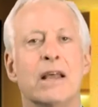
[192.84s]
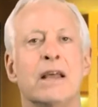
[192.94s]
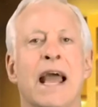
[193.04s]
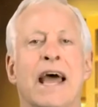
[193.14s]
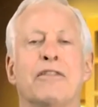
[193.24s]

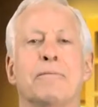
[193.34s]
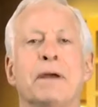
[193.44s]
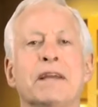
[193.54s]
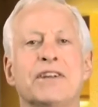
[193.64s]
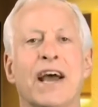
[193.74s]
and the
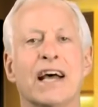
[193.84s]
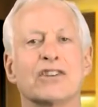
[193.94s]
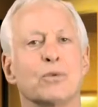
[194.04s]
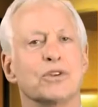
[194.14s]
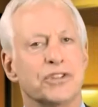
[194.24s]
big
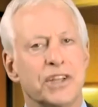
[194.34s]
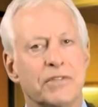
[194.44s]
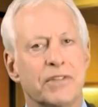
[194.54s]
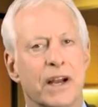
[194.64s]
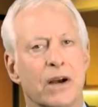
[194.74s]
tasks will
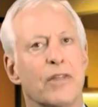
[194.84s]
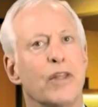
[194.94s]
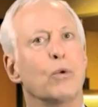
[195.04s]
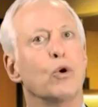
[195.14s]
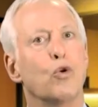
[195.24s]
sit there and
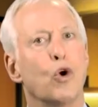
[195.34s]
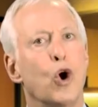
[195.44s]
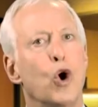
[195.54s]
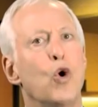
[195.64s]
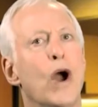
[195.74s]
they will
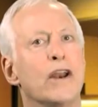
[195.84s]
grow,